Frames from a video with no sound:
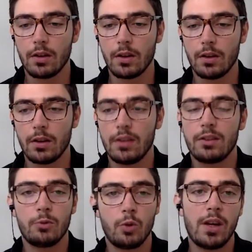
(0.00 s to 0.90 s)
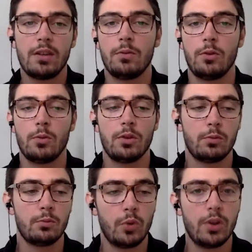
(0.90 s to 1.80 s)
It's great if you want to
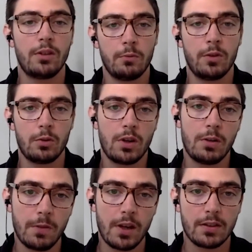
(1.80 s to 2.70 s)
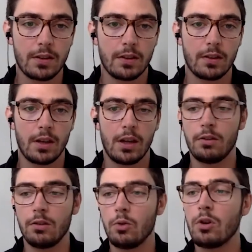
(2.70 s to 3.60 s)
build something really fast
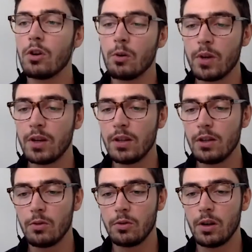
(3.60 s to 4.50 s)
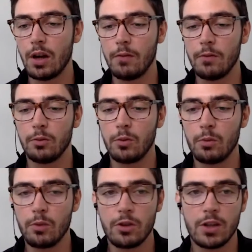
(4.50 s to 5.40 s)
and you're a company, you have a small
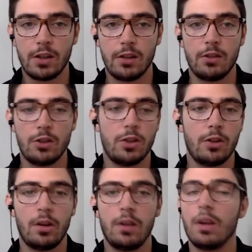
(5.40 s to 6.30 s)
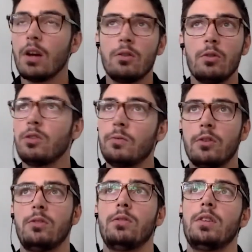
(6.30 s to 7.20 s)
budget in digital and you're not
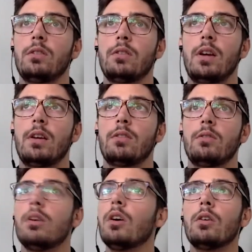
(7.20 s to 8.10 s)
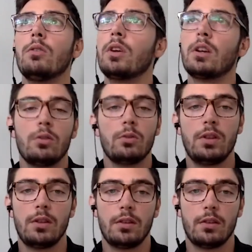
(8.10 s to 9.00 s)
focusing on that. So you can do
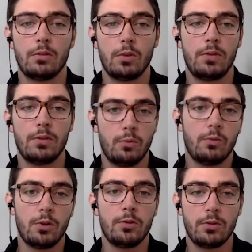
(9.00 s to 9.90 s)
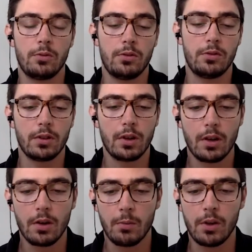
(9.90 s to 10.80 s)
it with those tools.
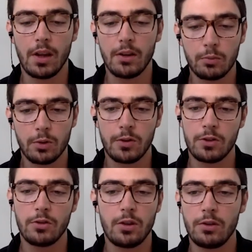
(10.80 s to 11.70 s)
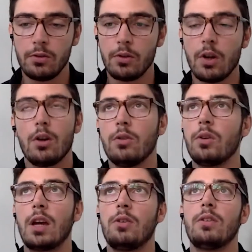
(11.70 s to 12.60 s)
But as a professional, you
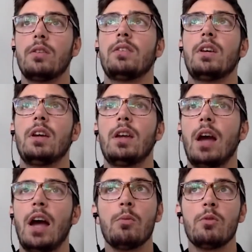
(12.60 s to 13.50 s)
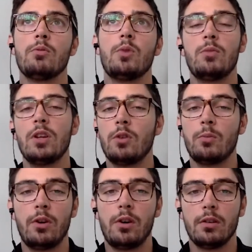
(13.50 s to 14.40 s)
cannot say, I'm a web
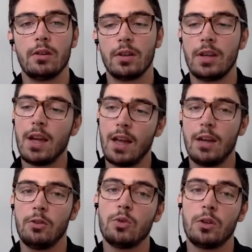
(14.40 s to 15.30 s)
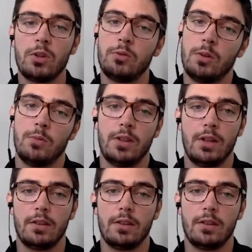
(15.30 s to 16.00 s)
developer. Yeah, I do WordPress website.